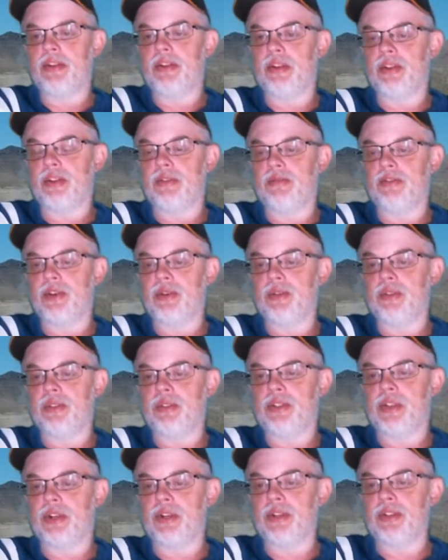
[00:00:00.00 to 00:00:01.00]
and took the phone
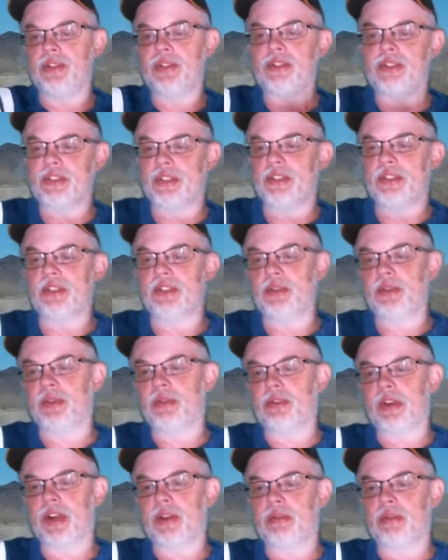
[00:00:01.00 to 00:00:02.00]
and charger and shut the
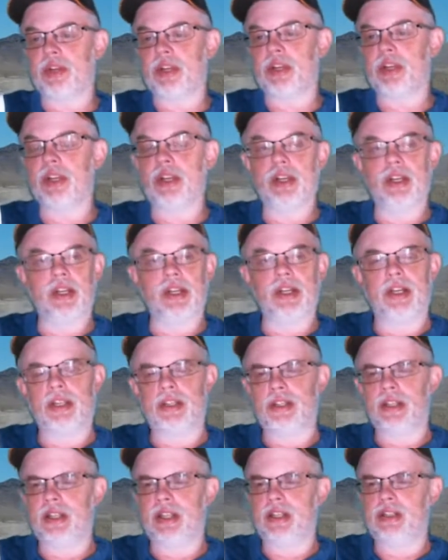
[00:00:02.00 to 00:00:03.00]
door right away.
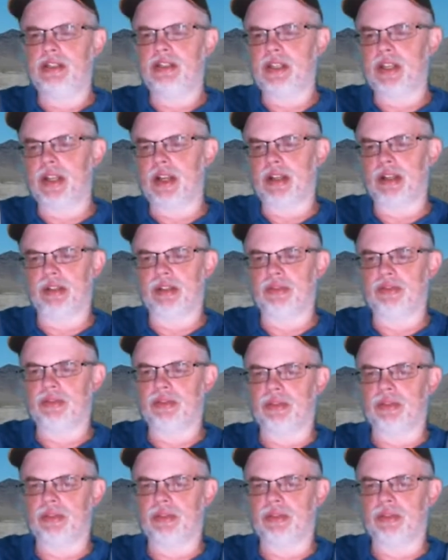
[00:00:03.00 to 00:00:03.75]
And then they sat out here